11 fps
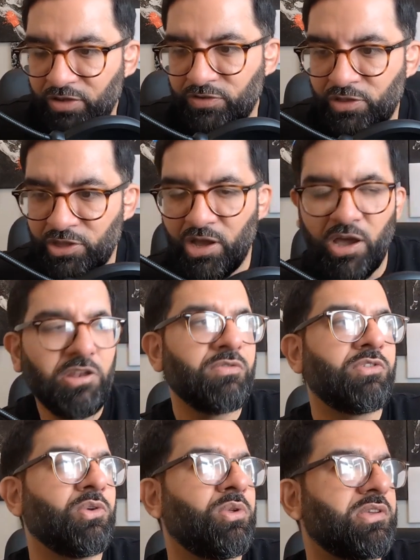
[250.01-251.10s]
so they're kind of
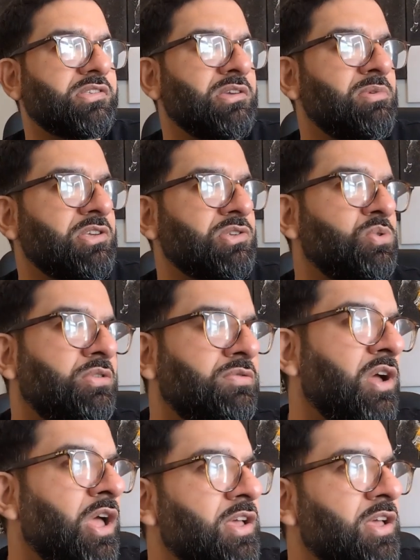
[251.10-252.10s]
doing a similar sort